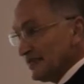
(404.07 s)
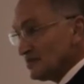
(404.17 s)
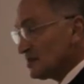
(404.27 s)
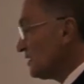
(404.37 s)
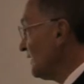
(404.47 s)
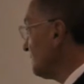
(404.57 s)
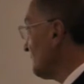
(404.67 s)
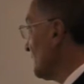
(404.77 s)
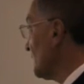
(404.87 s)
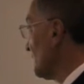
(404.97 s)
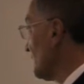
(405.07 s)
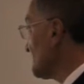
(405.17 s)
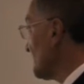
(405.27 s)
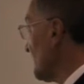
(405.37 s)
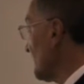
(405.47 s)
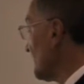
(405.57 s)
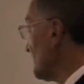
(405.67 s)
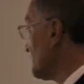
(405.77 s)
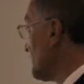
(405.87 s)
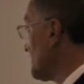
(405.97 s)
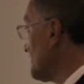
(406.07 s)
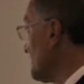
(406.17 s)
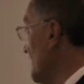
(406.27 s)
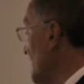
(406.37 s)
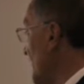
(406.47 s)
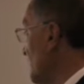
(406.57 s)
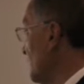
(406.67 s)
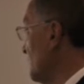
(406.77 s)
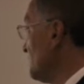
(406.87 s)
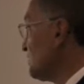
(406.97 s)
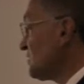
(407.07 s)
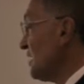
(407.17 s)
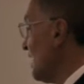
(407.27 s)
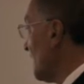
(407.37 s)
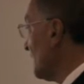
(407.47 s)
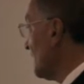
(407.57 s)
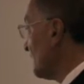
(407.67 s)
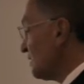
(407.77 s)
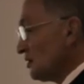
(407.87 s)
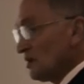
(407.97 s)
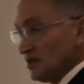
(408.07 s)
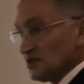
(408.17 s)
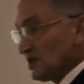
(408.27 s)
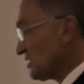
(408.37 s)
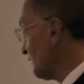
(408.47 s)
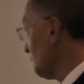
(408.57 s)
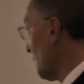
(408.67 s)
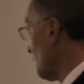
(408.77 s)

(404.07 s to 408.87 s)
is, once again the contraction, and whose in the sense of